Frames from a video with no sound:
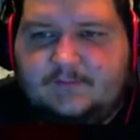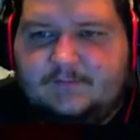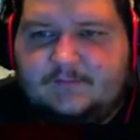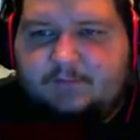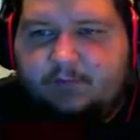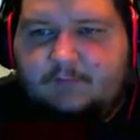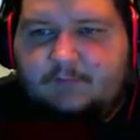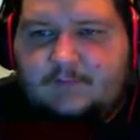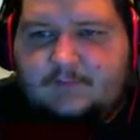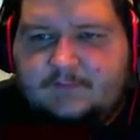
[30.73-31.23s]

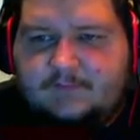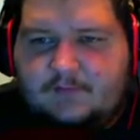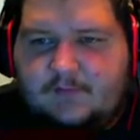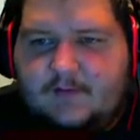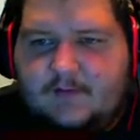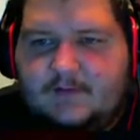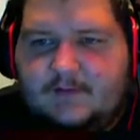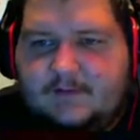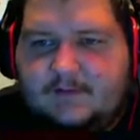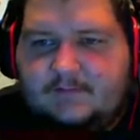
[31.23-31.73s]
So let's go
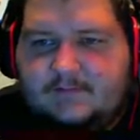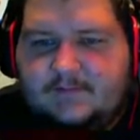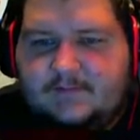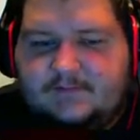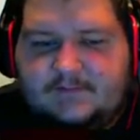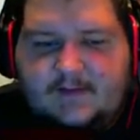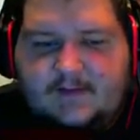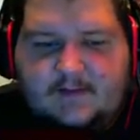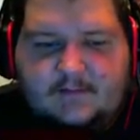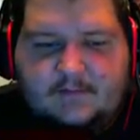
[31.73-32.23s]
ahead and get
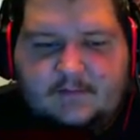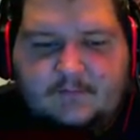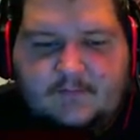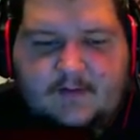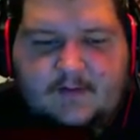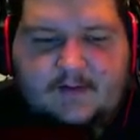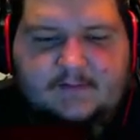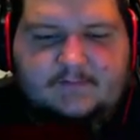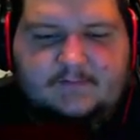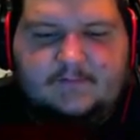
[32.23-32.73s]
this out of the
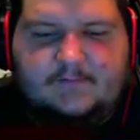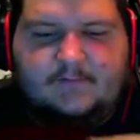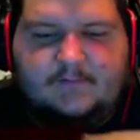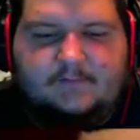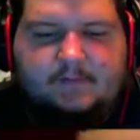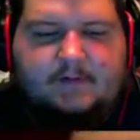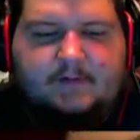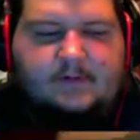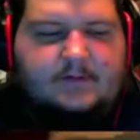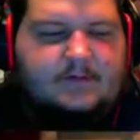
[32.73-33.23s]
way so
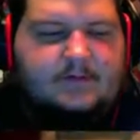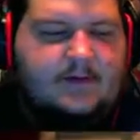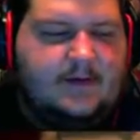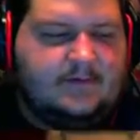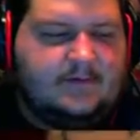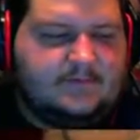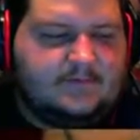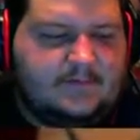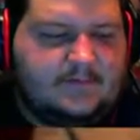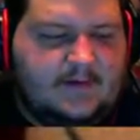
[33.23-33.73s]
you
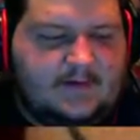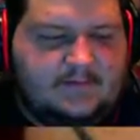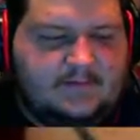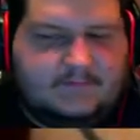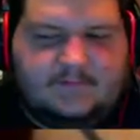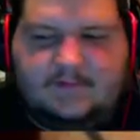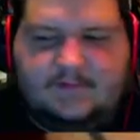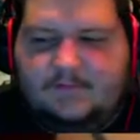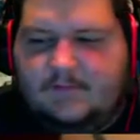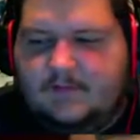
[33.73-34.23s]
guys can kind of
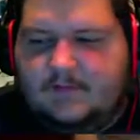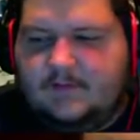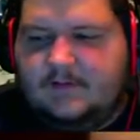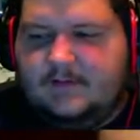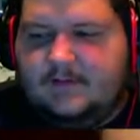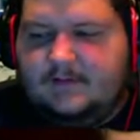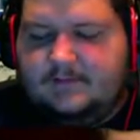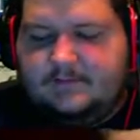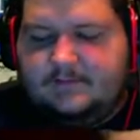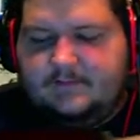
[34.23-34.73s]
see what it is.